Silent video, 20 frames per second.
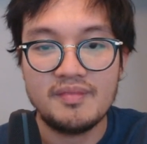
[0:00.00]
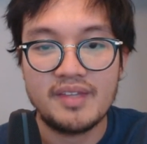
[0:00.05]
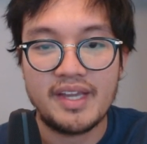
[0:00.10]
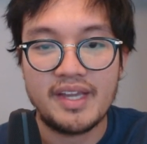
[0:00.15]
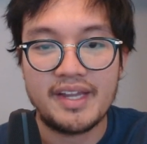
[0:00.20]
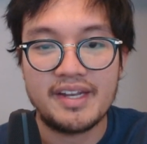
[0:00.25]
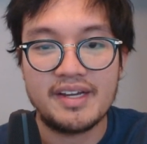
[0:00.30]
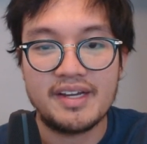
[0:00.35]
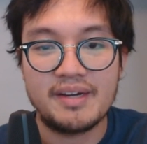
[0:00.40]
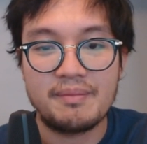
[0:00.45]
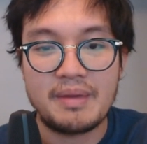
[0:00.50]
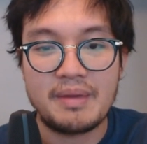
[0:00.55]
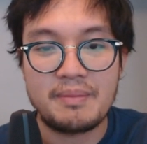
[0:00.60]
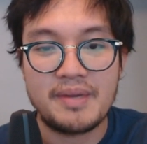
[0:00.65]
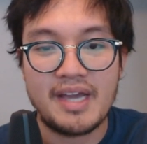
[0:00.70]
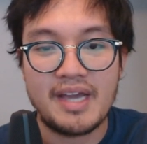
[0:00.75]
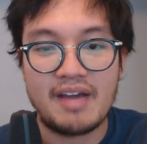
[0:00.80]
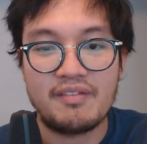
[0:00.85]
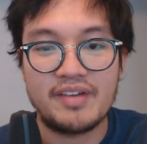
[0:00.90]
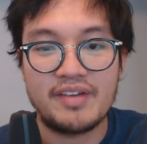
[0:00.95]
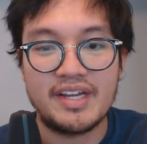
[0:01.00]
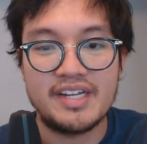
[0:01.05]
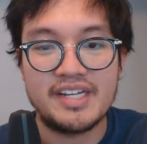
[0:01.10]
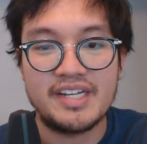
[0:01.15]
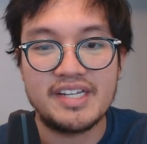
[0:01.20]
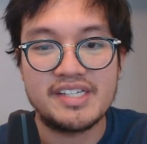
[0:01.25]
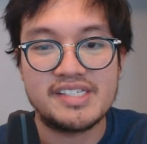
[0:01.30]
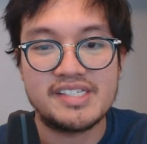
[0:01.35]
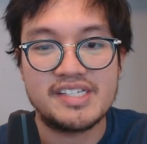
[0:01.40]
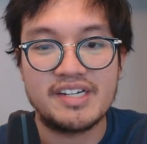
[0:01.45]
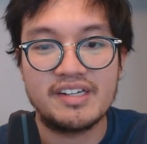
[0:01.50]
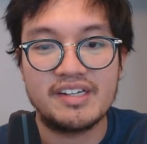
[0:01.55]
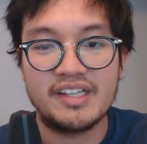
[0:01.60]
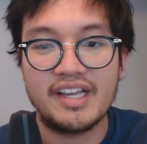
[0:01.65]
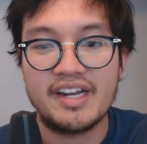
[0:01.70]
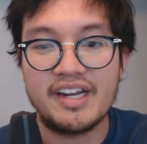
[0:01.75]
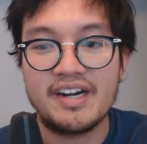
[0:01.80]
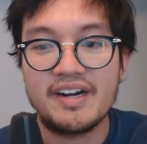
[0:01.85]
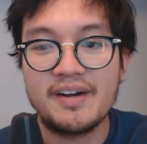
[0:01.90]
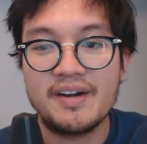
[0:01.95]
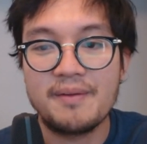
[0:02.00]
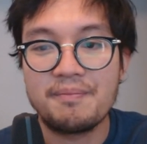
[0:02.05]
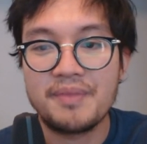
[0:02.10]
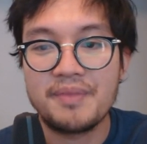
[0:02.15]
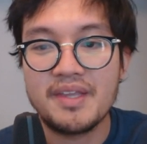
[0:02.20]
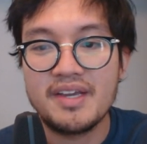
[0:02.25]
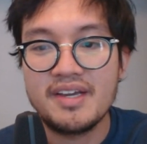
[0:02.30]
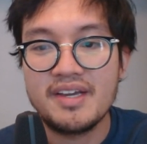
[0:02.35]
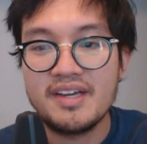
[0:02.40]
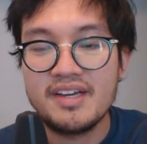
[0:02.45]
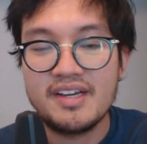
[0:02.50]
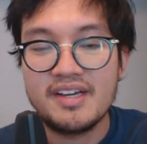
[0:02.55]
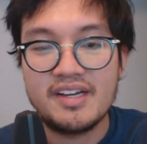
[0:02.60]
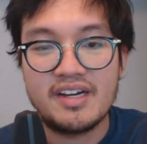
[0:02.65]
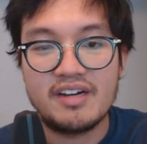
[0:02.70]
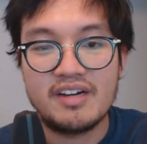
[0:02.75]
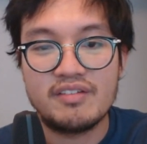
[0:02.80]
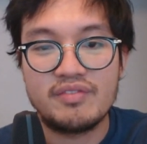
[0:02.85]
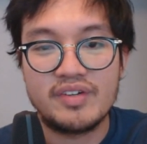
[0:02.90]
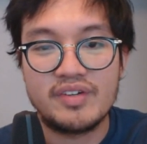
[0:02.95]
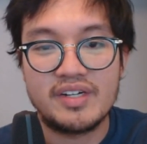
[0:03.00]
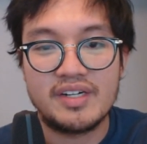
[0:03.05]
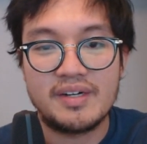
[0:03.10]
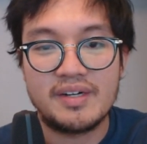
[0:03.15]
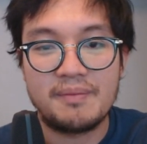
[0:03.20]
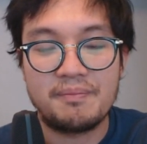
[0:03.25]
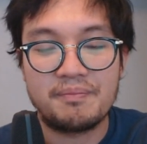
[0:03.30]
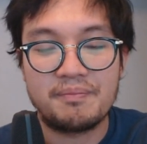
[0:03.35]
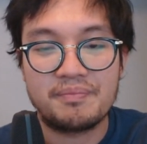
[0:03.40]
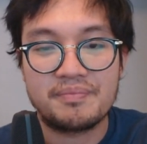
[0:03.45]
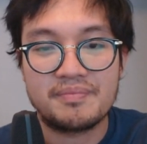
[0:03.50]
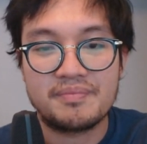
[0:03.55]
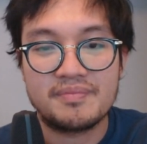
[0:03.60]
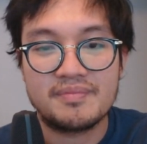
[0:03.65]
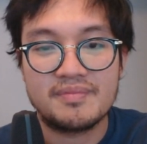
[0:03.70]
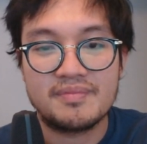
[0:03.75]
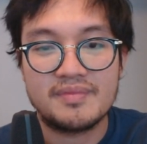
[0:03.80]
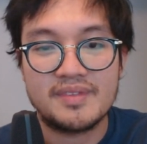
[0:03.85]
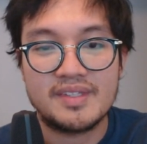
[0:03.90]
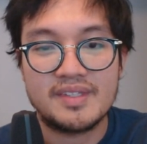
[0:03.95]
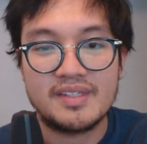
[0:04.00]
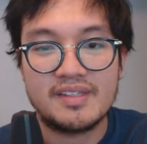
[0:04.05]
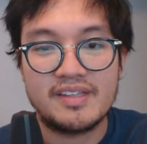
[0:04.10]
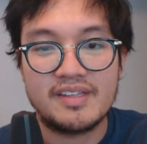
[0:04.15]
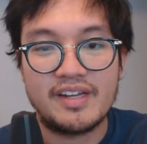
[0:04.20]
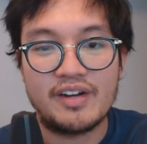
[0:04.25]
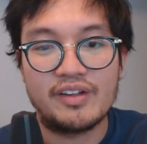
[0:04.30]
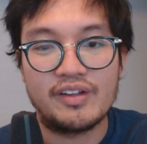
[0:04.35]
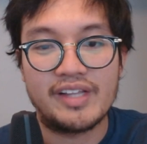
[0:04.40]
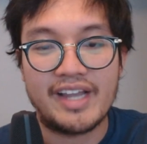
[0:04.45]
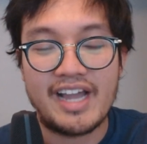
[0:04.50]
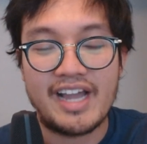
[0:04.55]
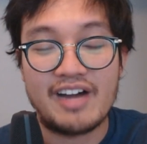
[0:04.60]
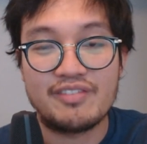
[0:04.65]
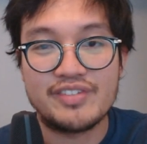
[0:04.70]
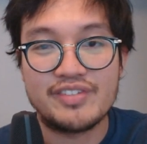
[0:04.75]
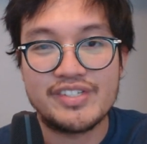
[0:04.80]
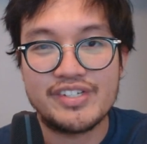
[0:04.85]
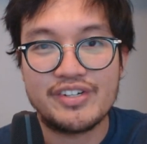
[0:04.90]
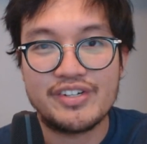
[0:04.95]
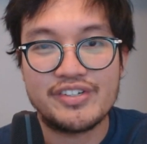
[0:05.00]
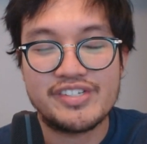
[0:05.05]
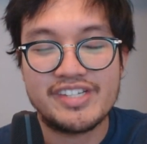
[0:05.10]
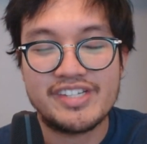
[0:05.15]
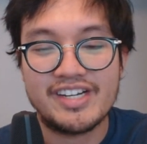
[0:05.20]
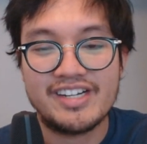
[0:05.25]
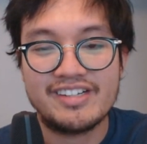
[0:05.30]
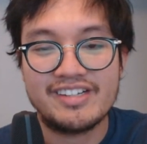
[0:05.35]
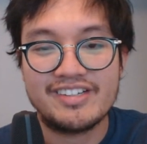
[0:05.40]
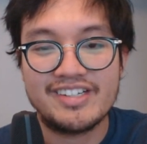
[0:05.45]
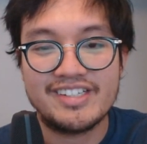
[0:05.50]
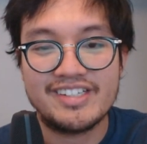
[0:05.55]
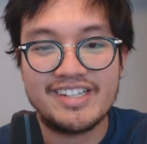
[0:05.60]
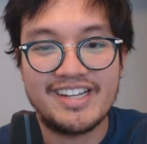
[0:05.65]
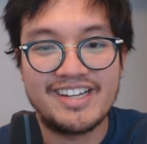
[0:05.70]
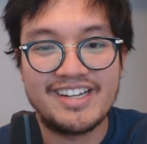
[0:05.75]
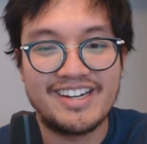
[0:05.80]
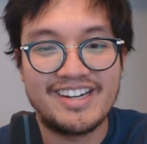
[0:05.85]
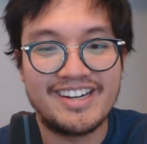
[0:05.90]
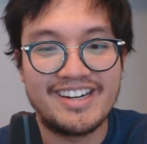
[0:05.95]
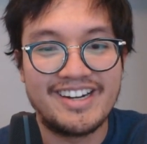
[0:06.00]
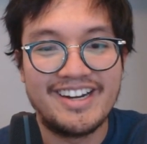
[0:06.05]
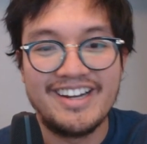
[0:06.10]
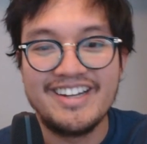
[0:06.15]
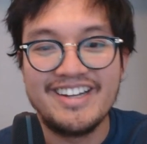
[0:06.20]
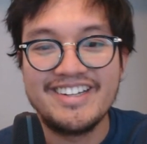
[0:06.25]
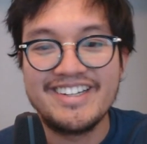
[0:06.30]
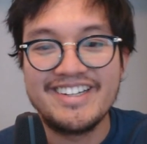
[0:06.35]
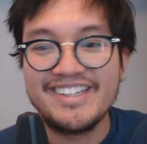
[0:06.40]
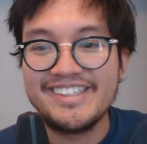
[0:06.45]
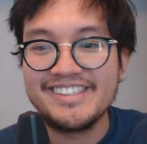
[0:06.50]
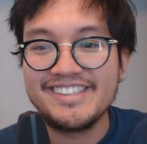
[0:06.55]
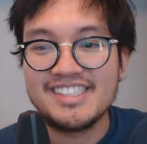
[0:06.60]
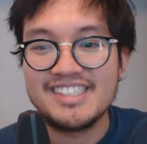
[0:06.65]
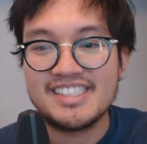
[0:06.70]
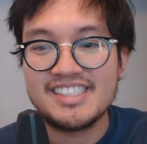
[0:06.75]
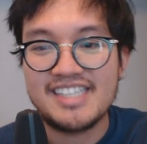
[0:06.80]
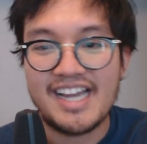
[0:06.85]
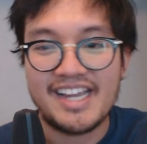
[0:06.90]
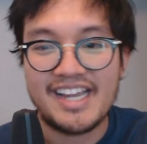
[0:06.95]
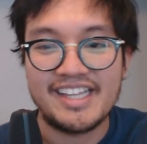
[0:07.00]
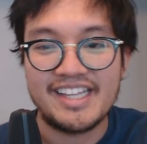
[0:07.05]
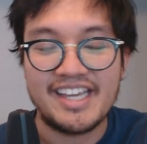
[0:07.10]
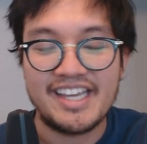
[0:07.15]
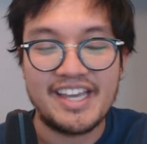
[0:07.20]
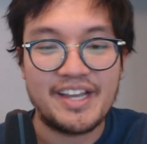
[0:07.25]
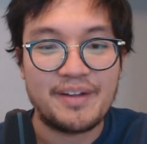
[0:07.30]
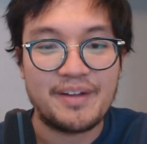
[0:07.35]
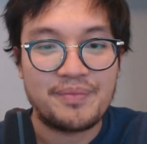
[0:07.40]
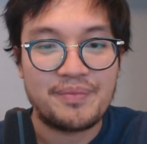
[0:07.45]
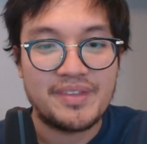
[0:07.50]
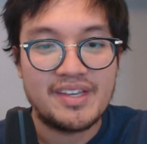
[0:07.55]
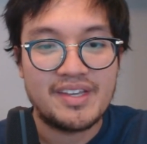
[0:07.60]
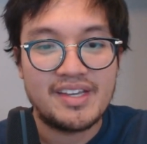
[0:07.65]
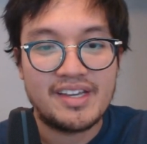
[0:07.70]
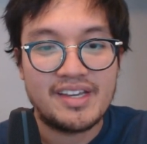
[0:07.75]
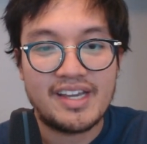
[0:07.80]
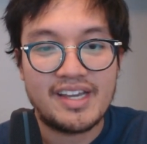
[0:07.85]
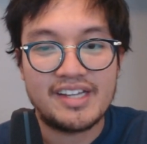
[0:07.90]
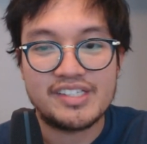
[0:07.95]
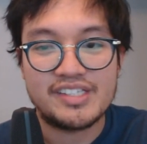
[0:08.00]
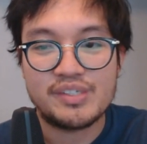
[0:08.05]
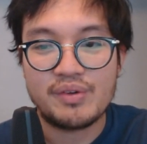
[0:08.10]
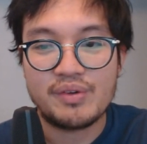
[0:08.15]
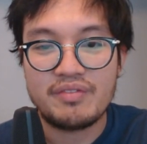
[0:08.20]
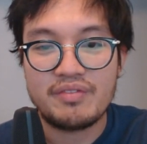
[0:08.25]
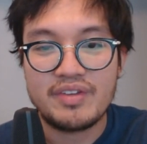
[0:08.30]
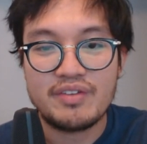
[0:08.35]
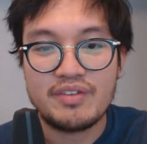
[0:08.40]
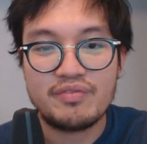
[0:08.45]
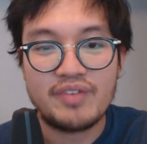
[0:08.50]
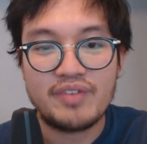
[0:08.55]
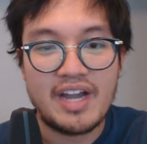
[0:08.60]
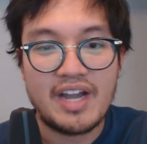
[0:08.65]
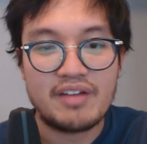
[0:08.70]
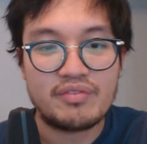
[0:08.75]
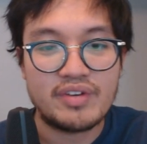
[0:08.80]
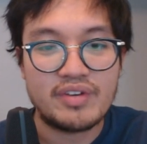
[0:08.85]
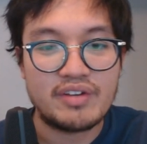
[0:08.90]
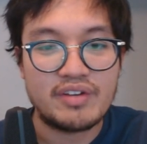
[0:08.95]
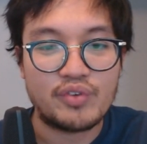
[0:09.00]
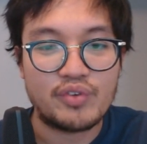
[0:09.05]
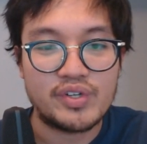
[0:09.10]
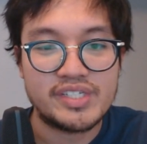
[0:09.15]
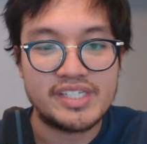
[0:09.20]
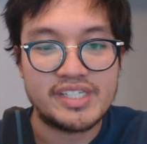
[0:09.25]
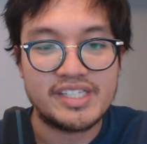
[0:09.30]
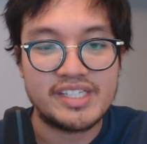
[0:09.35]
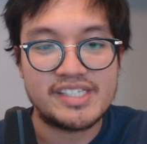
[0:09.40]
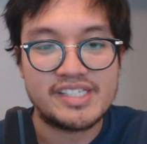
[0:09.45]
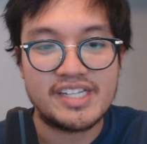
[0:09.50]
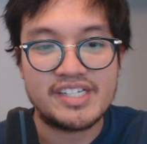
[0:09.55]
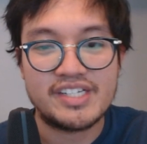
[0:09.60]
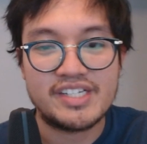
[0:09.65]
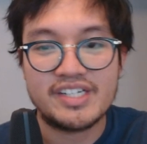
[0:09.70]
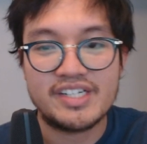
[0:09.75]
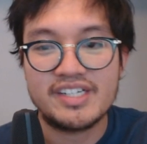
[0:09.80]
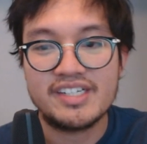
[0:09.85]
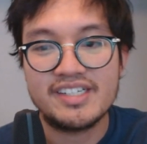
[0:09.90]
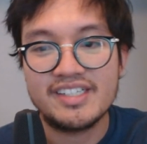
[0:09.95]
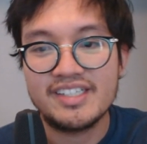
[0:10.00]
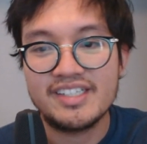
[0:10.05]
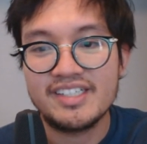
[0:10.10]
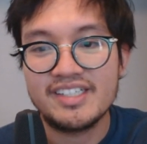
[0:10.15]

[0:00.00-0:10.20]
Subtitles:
and maybe having ideas here later of like Alpha Zero style, right? Attacking the king. Okay, so we have e5, reinforcing the center.